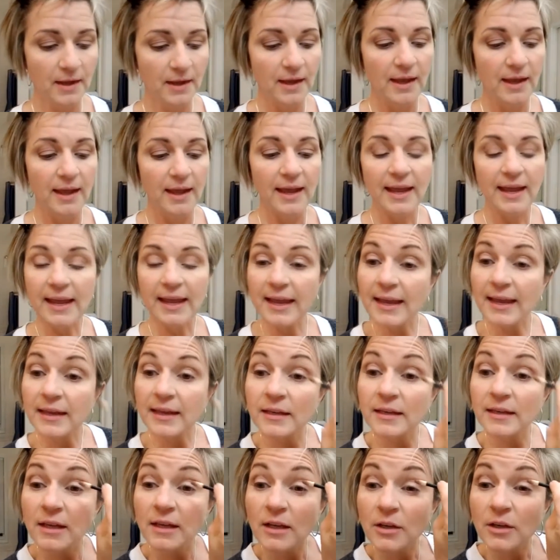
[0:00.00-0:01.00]
And
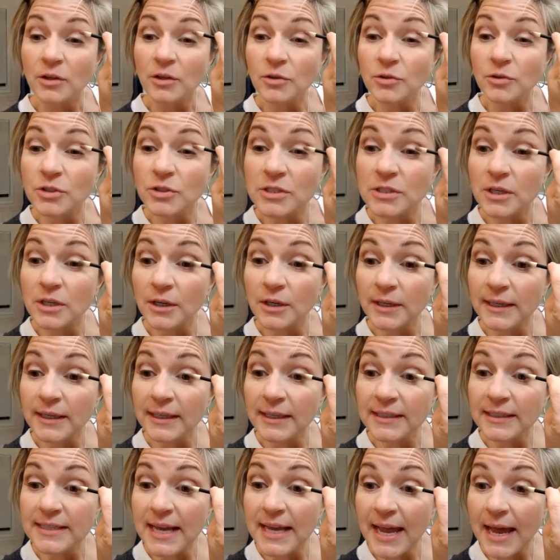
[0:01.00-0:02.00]
you just are gonna
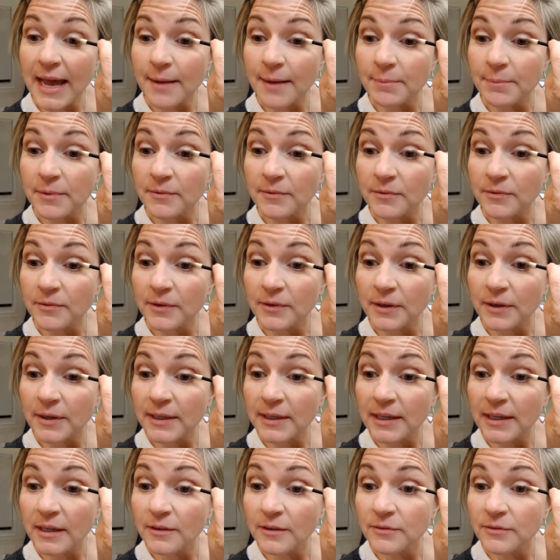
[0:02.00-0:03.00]
tap very
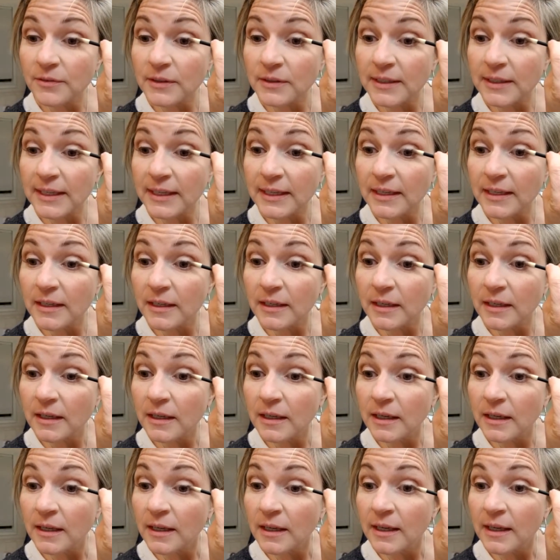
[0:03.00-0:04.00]
carefully
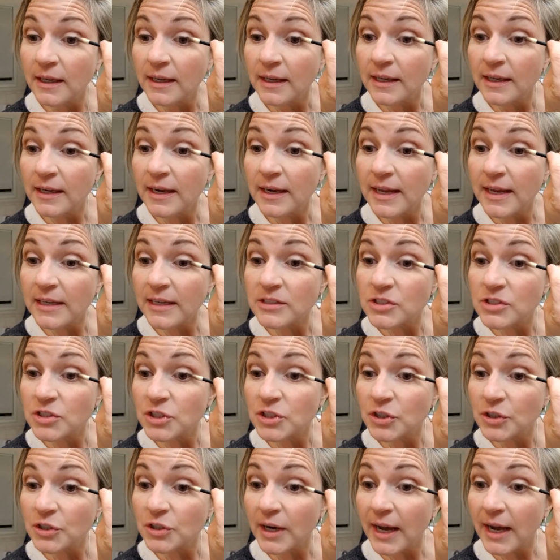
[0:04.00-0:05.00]
next to
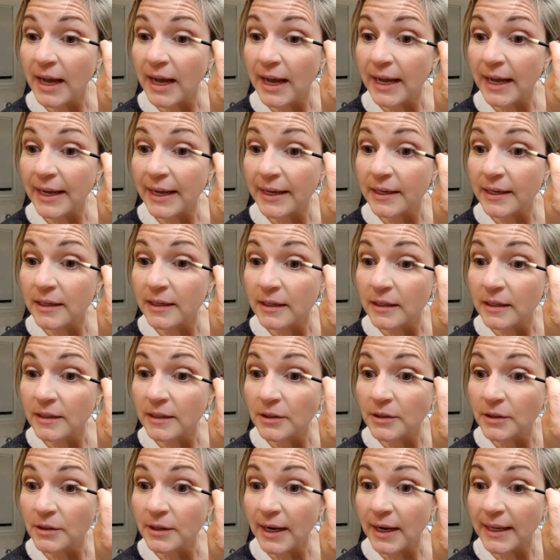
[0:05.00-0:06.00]
your eye,
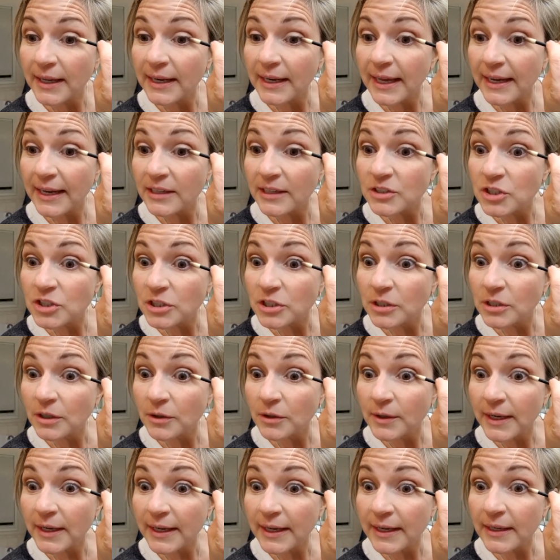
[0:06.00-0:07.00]
your eyelash,
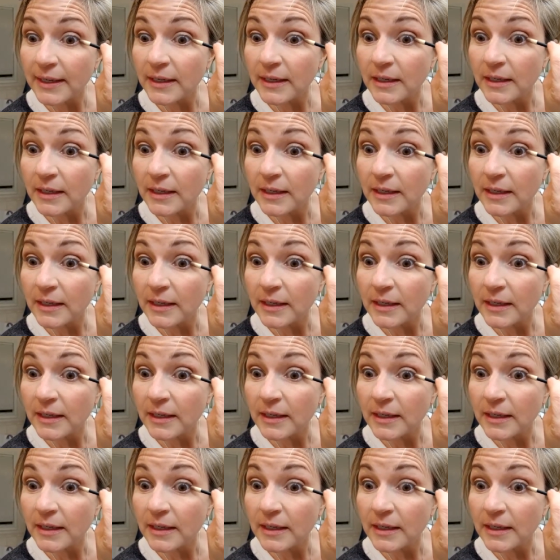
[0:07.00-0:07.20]
okay?